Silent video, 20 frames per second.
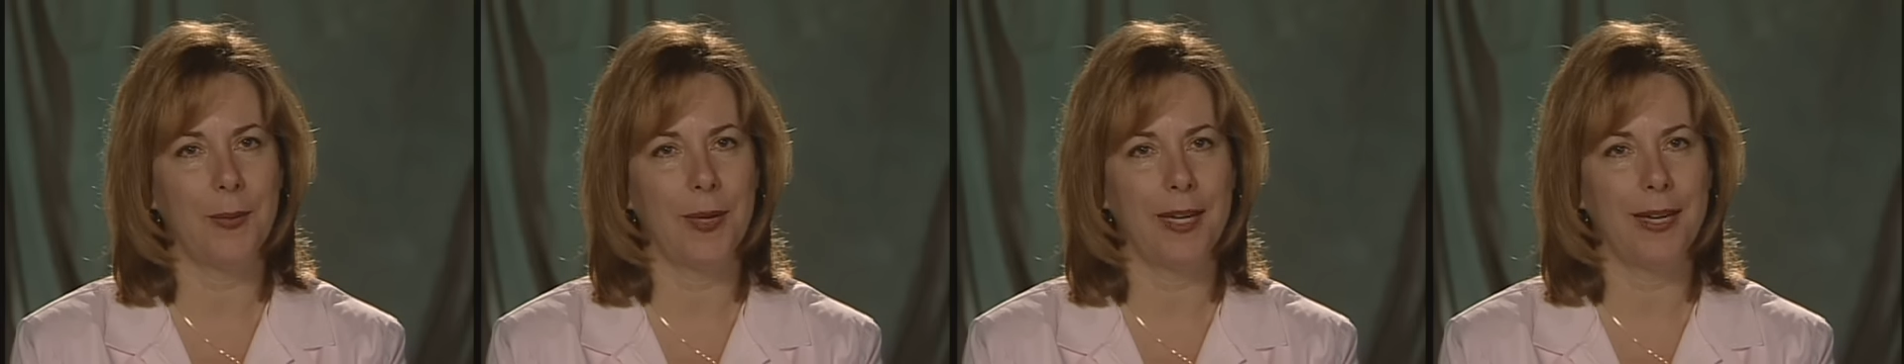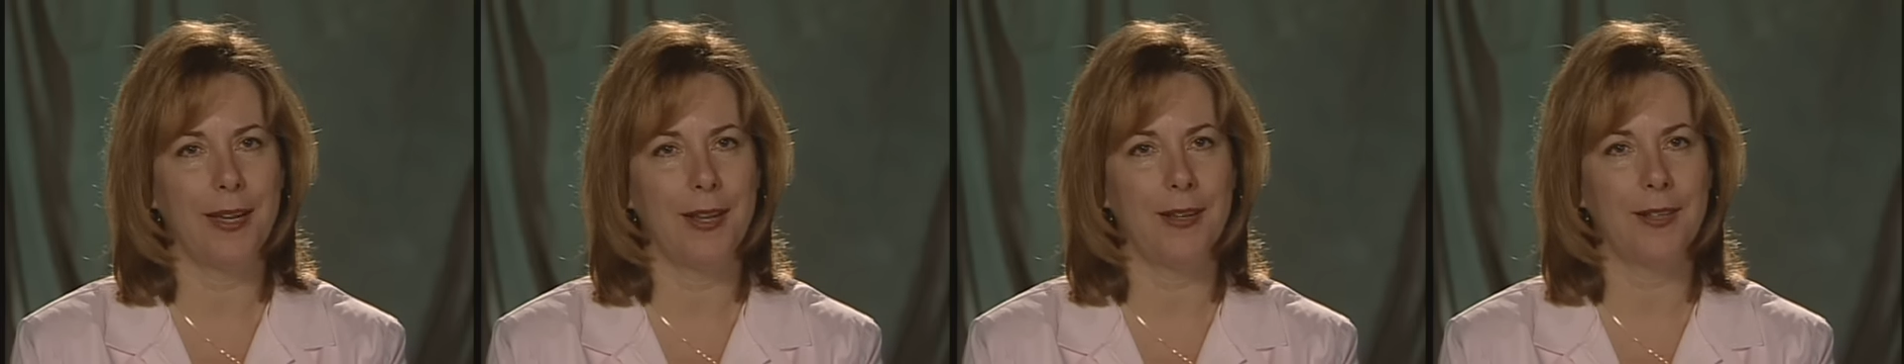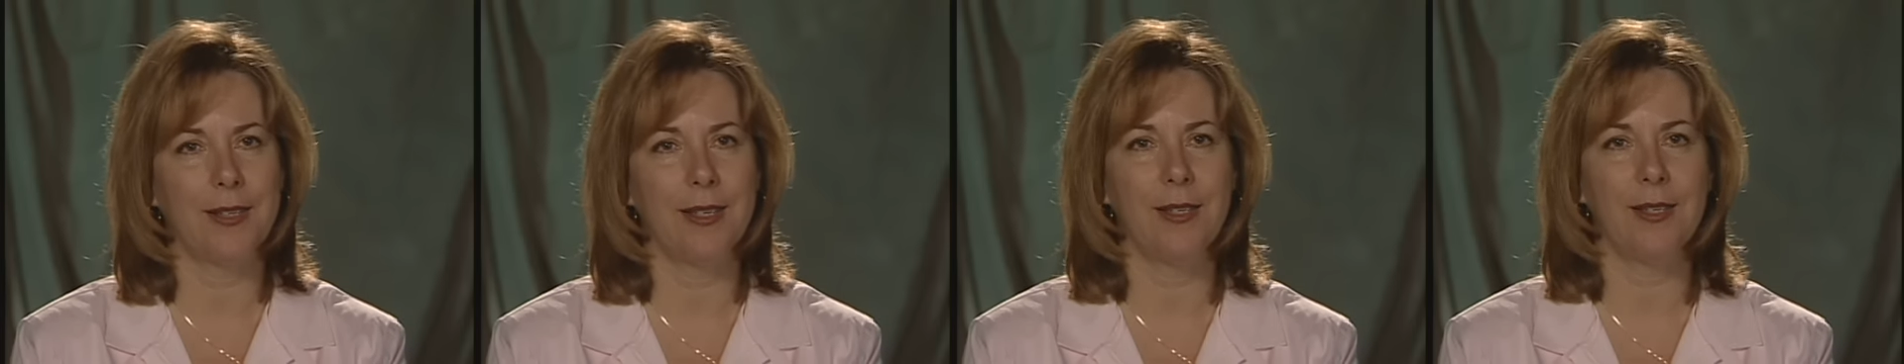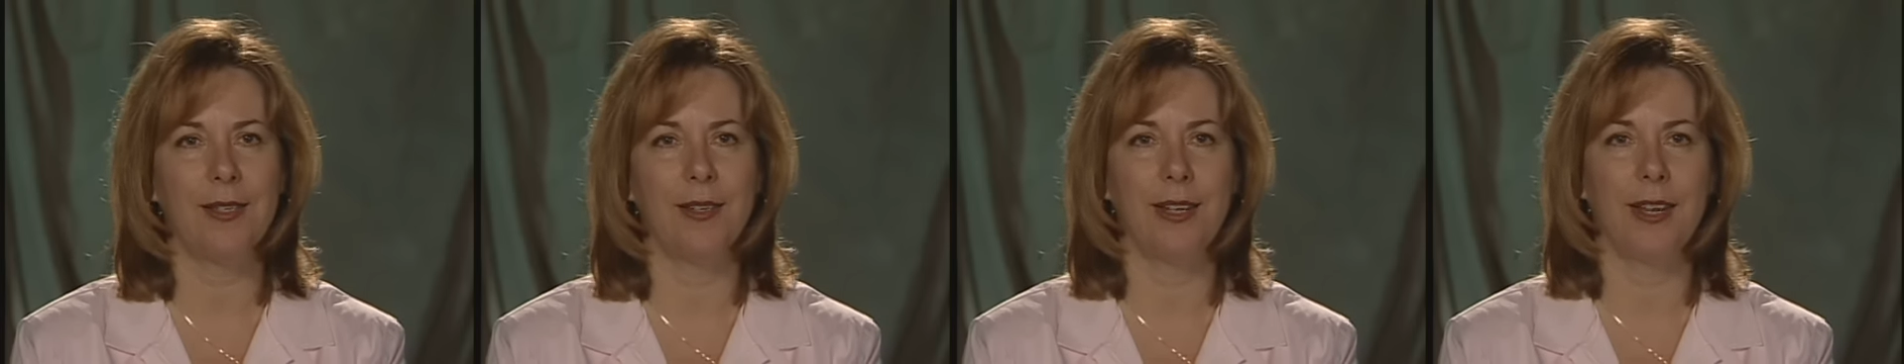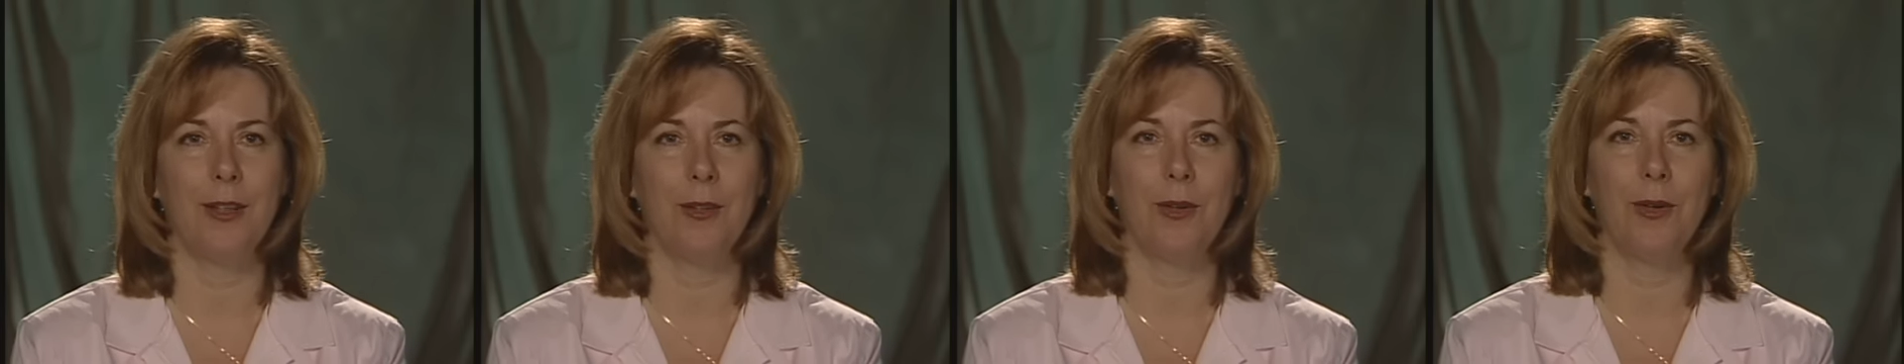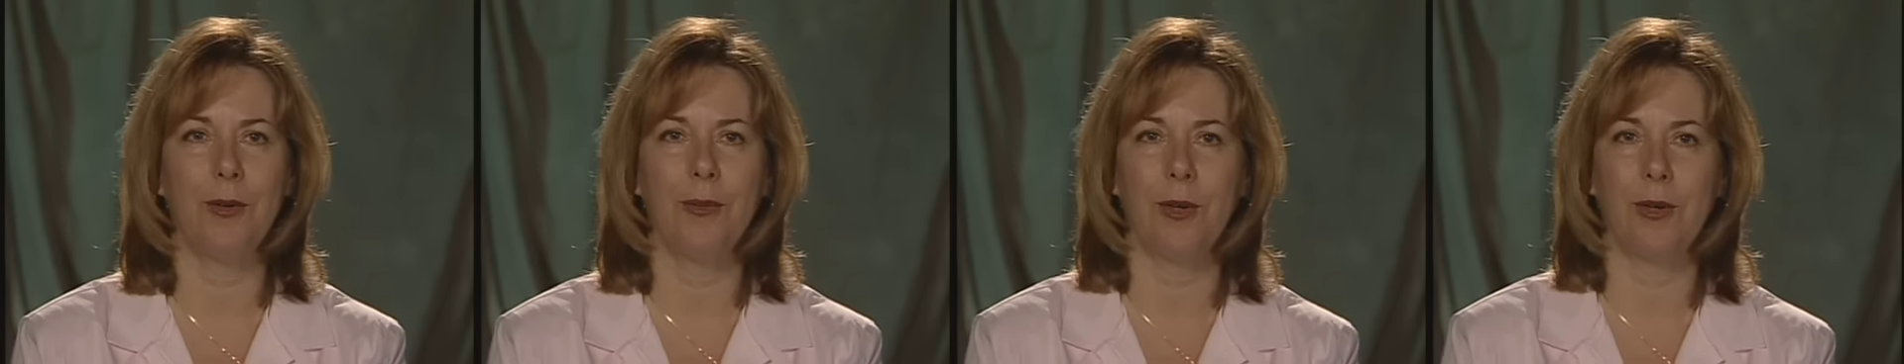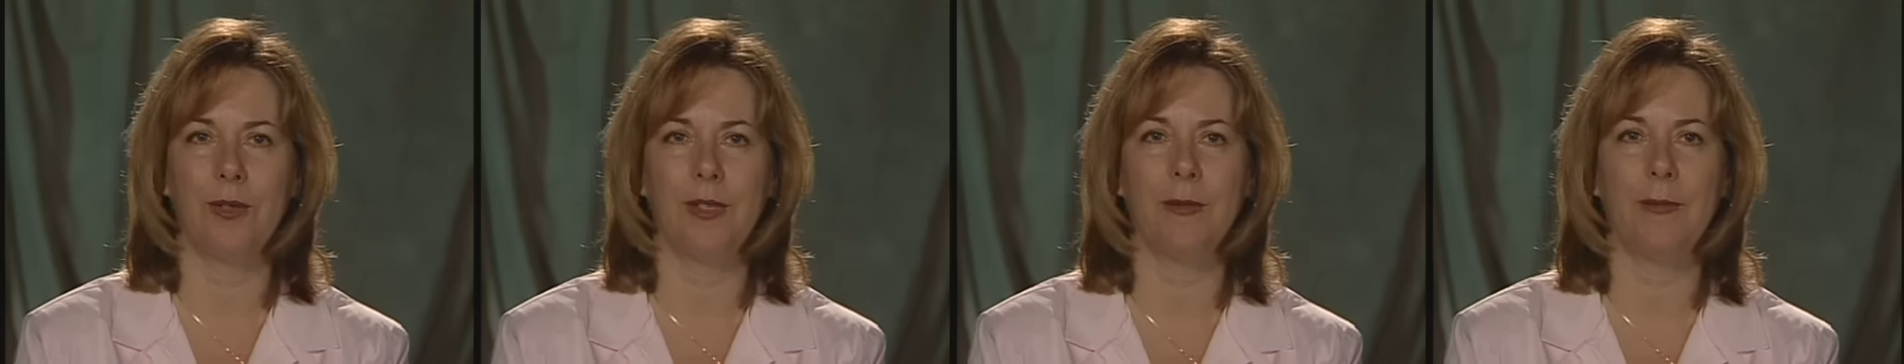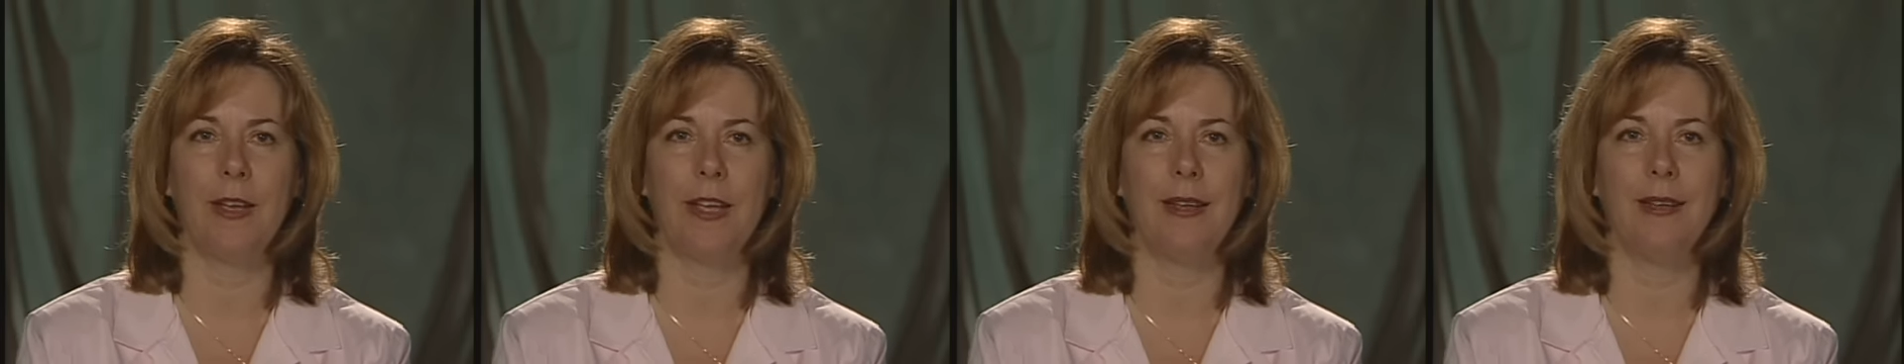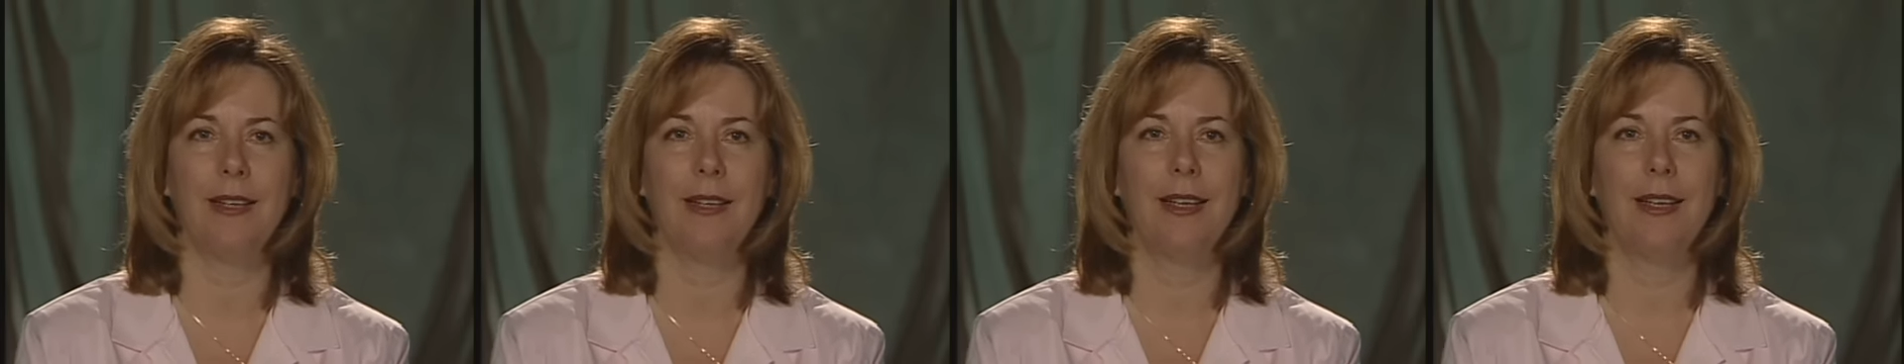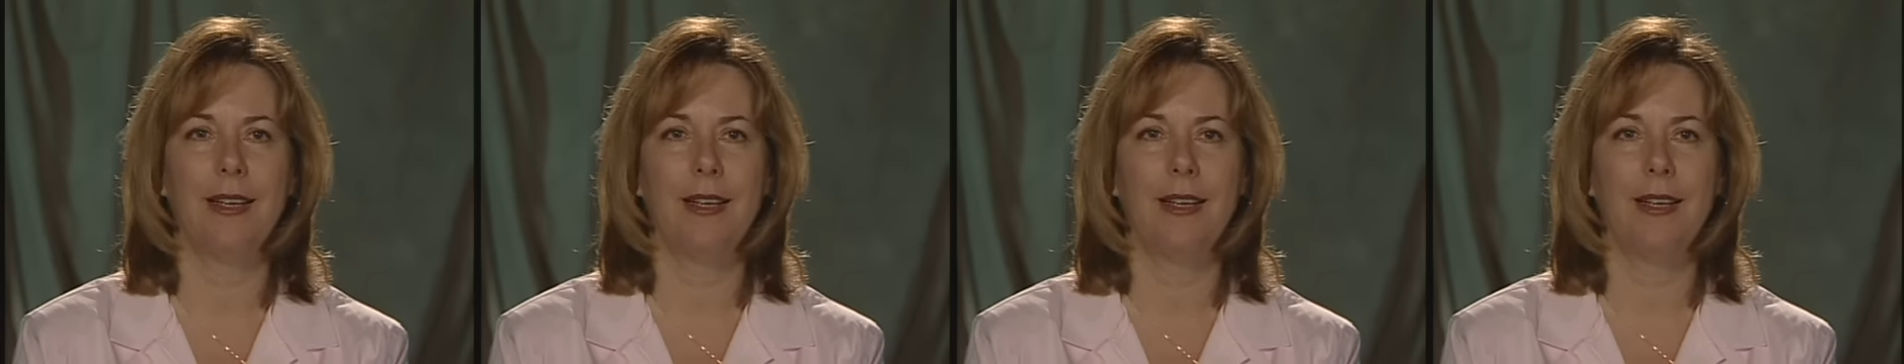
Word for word: White House and took Eleanor Roosevelt